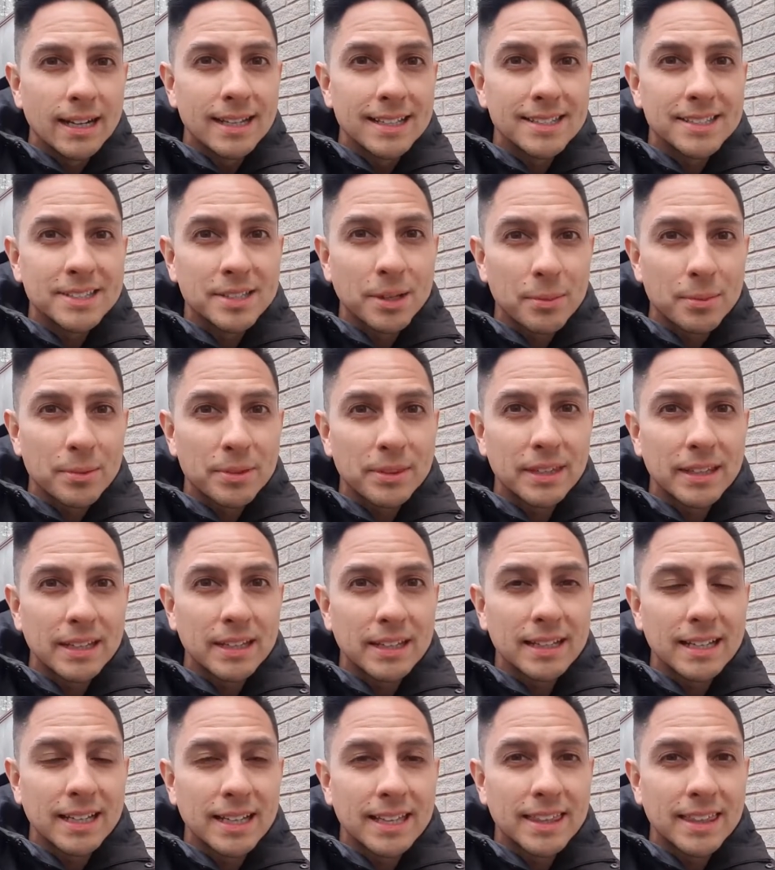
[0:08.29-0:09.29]

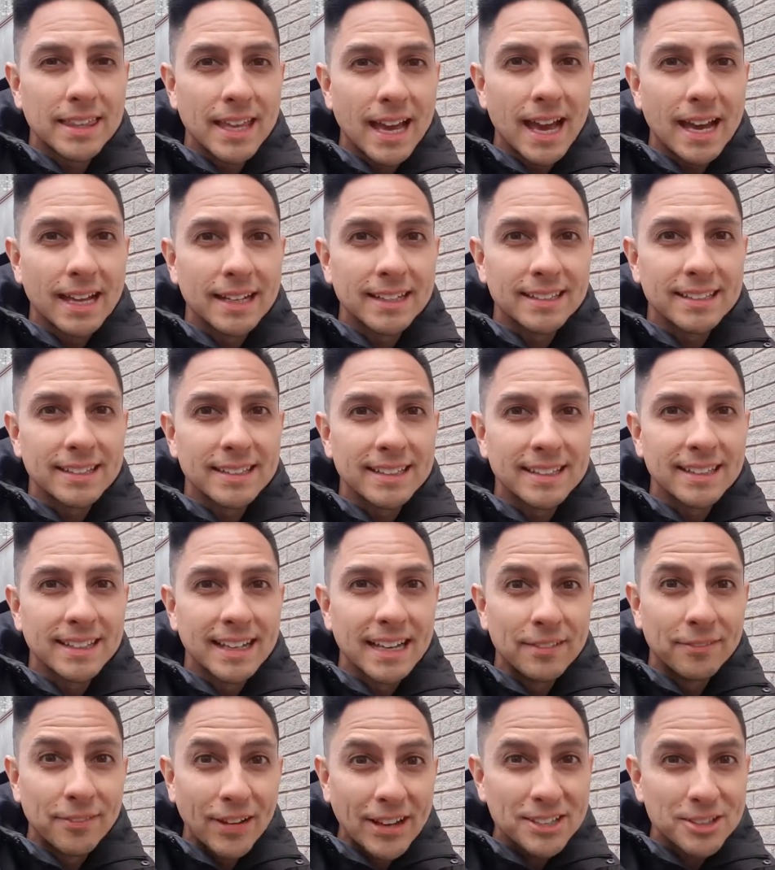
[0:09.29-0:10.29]
something that
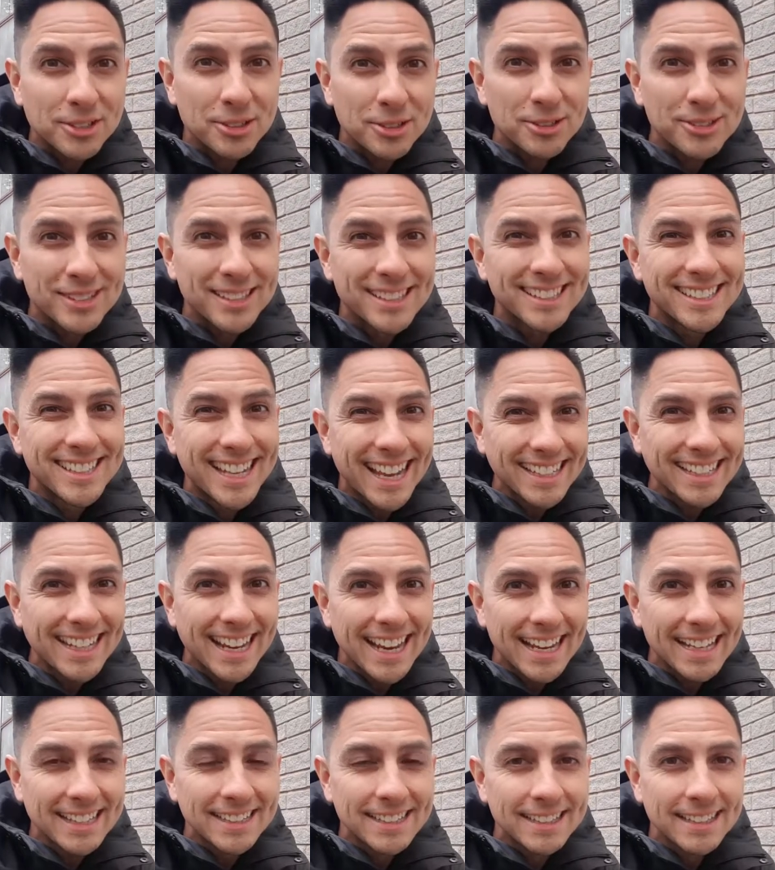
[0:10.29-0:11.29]
investors tend to
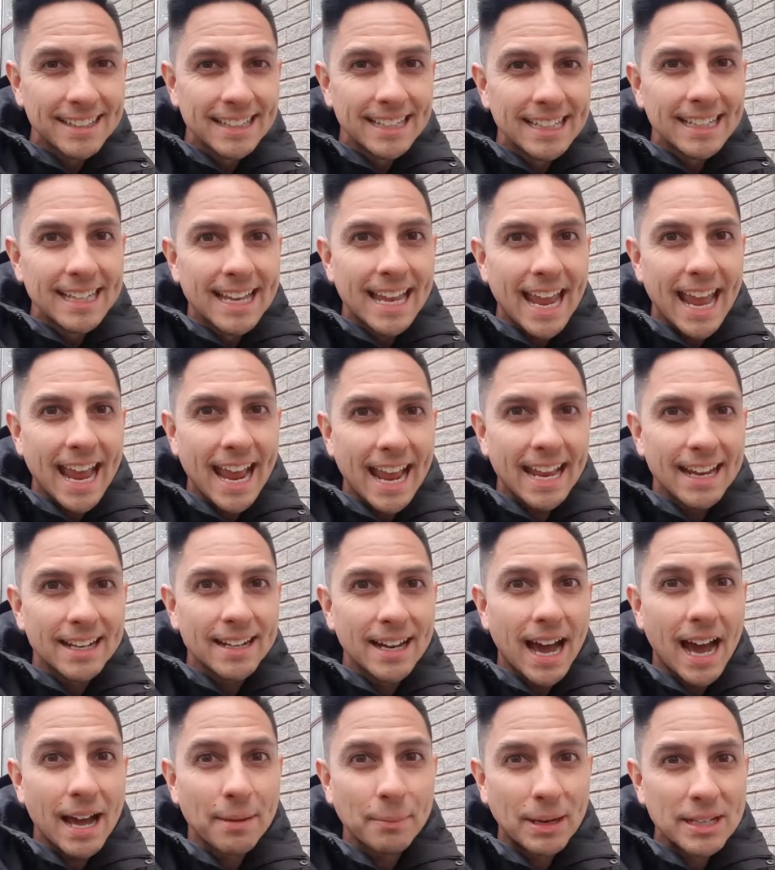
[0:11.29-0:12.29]
hate, and
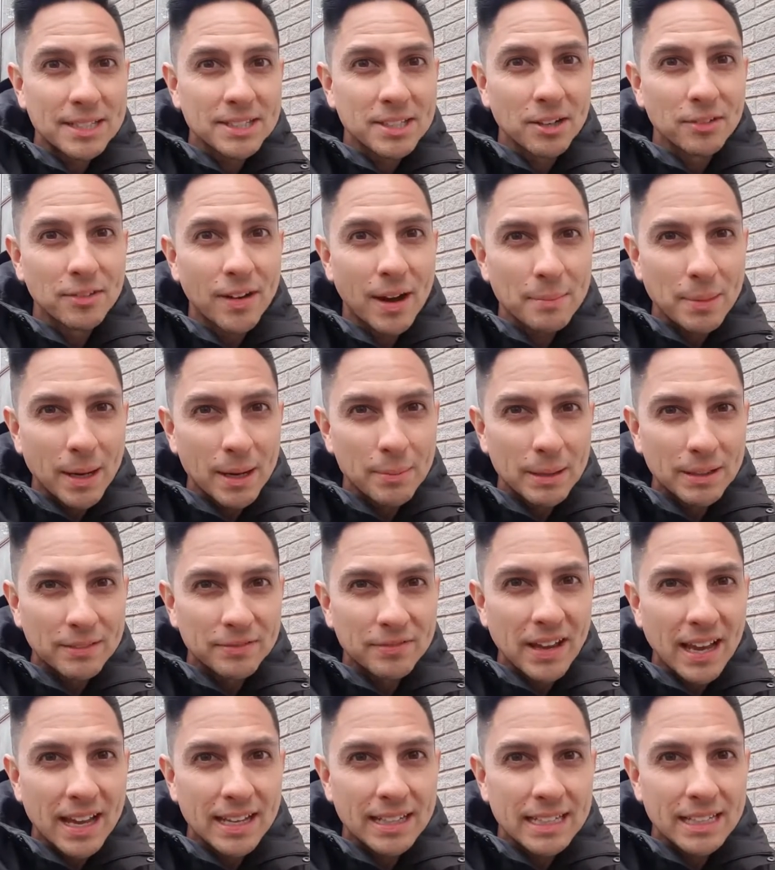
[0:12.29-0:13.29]
I myself, I'm not a big
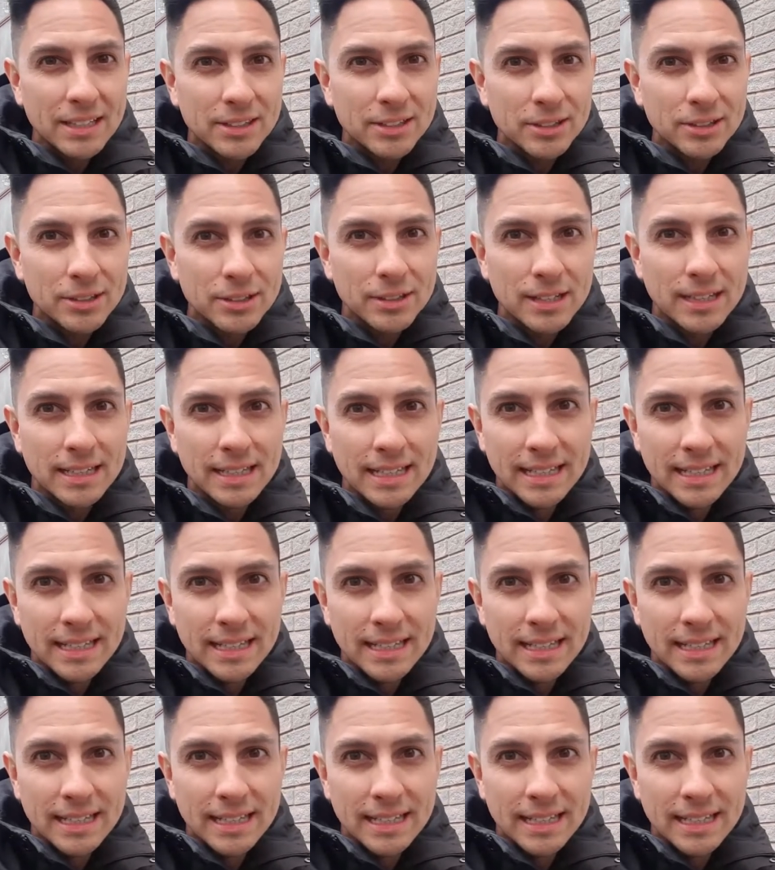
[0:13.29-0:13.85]
fan either.